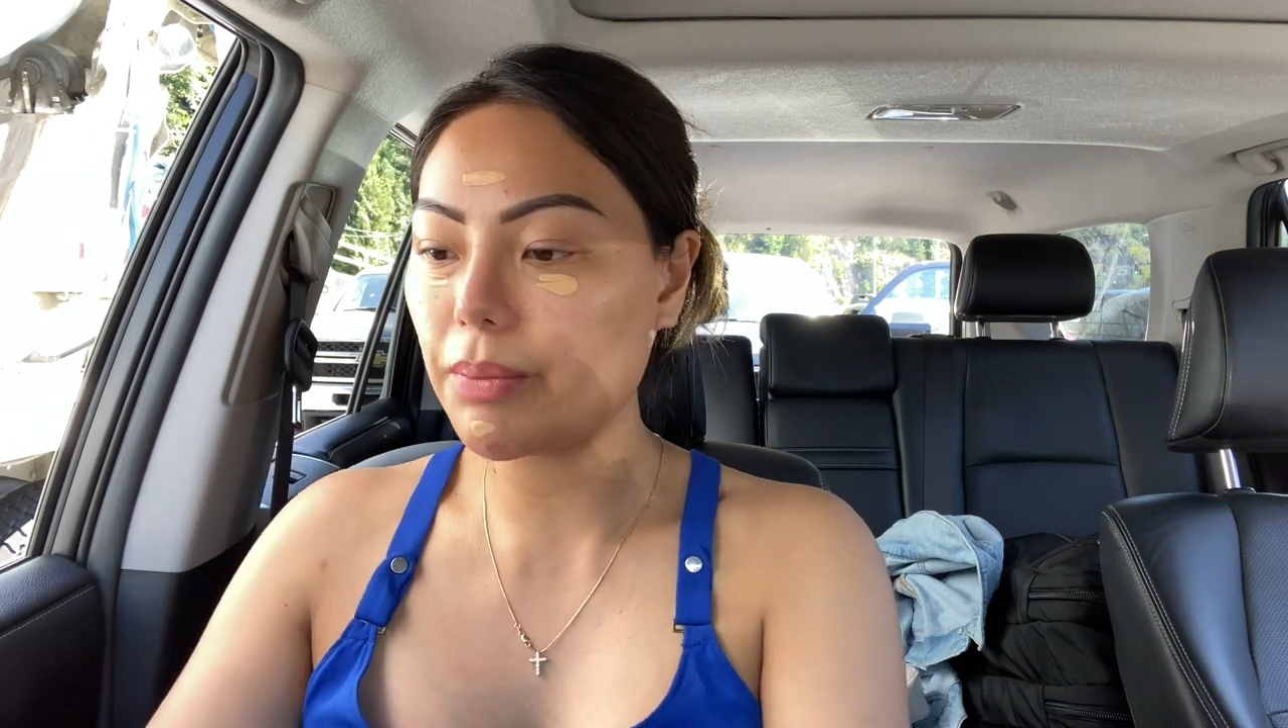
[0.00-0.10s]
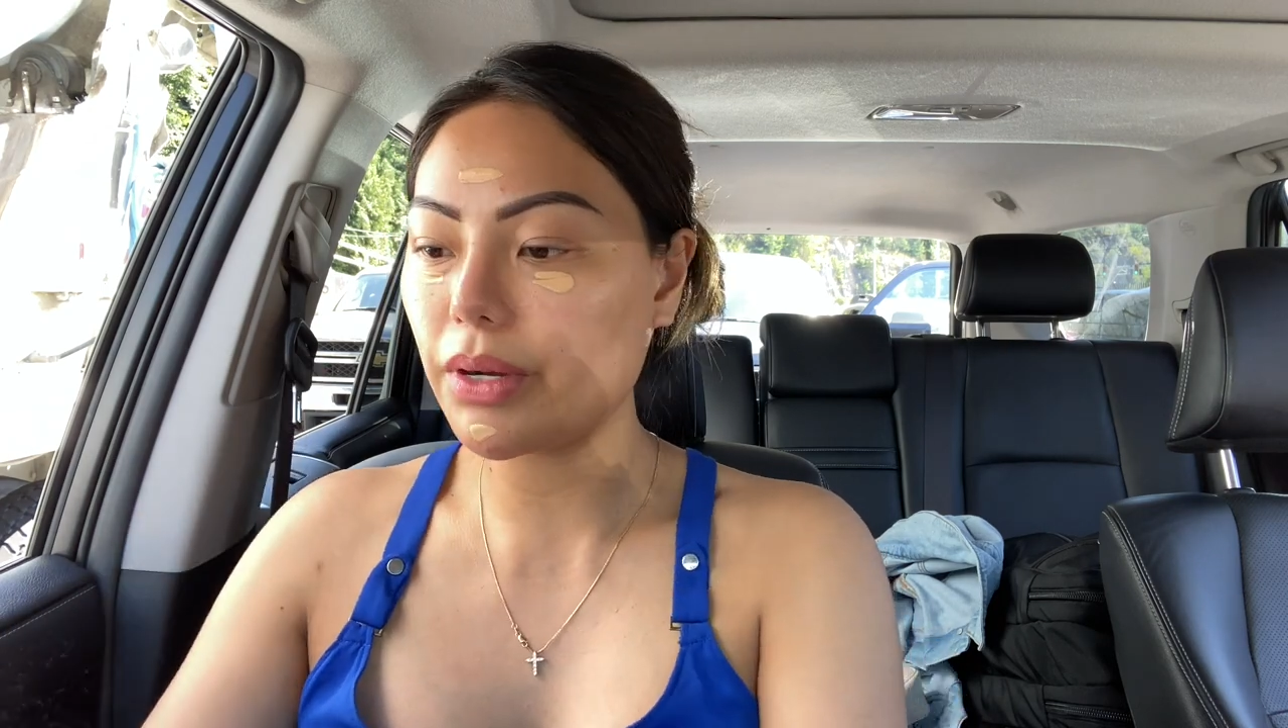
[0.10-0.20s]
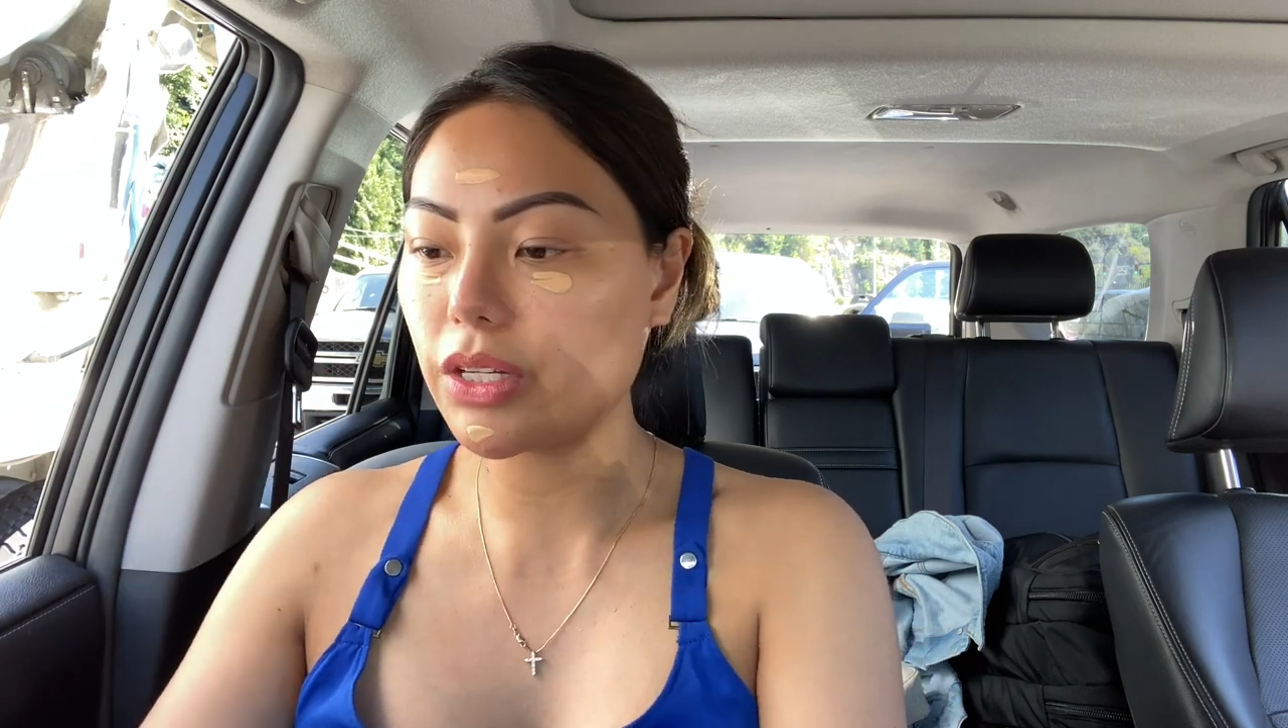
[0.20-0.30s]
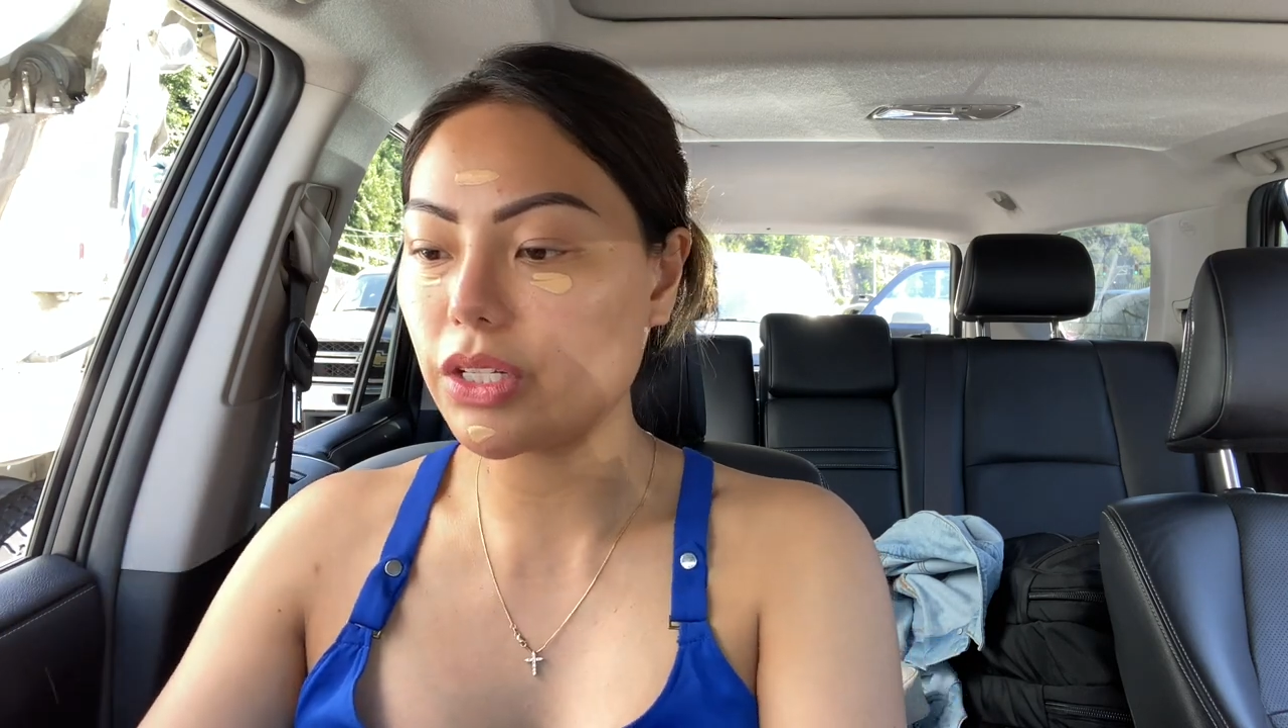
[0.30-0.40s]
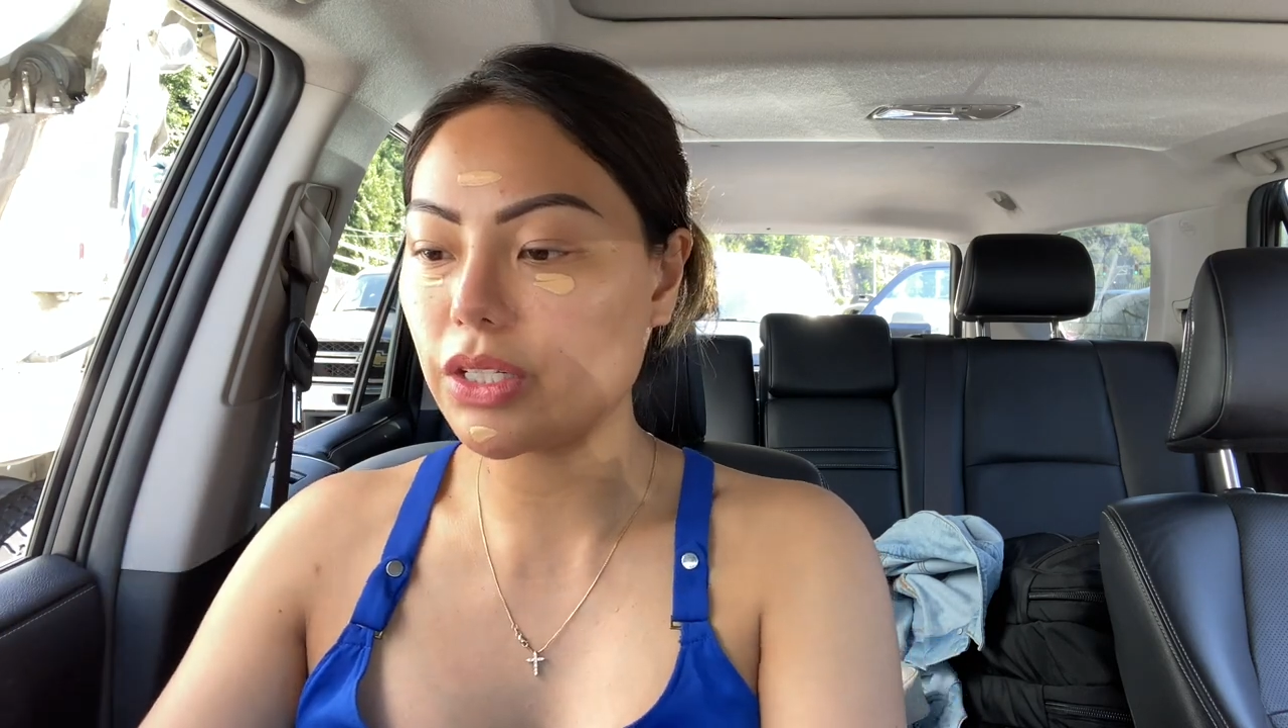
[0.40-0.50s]

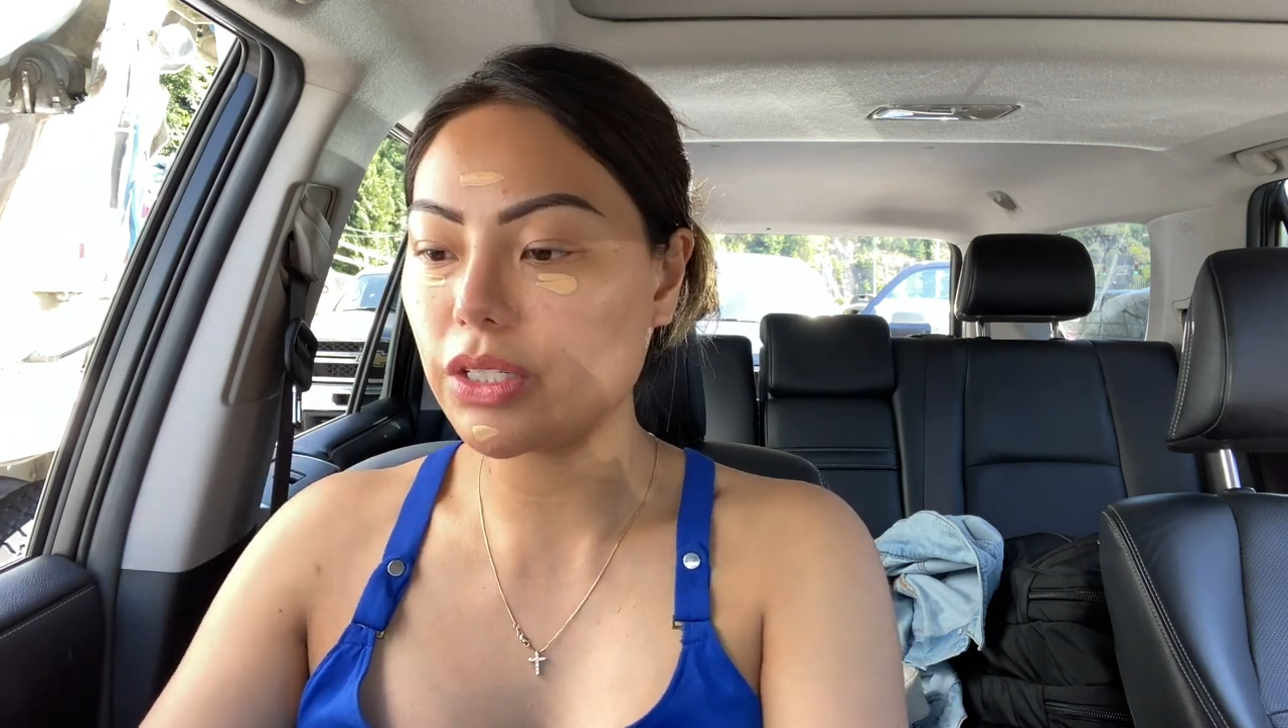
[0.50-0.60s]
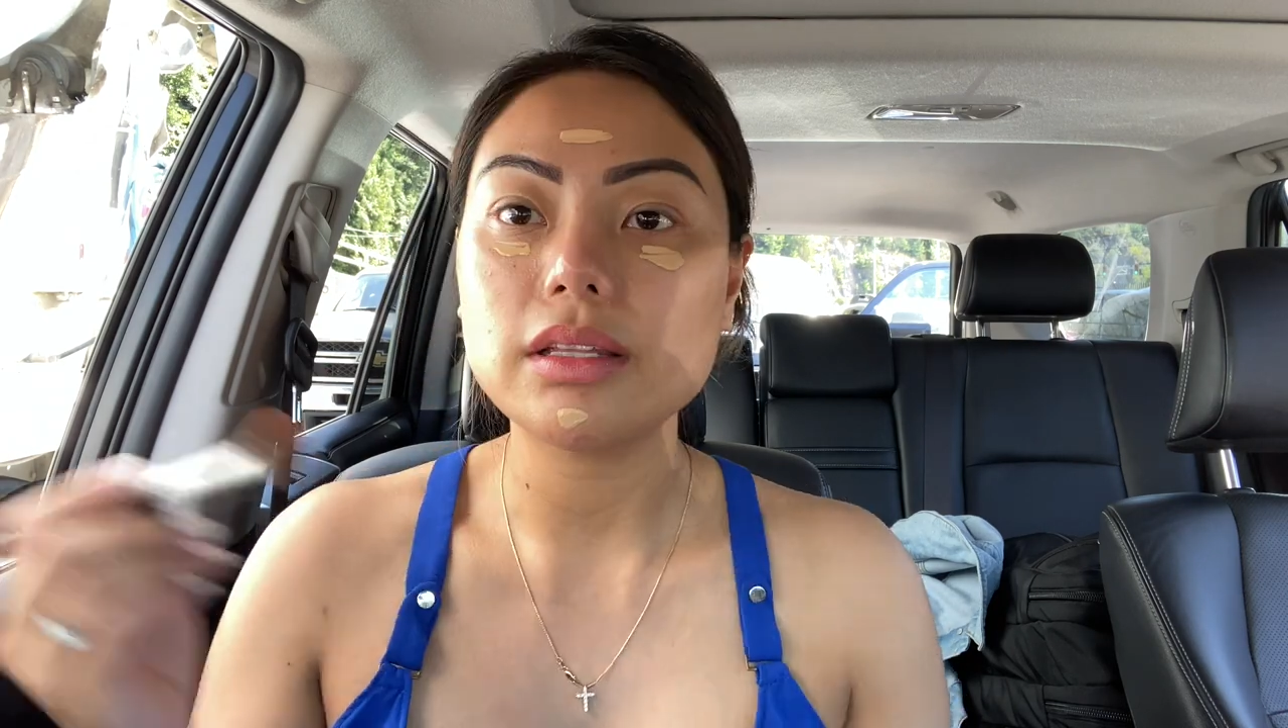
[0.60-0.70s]
brush.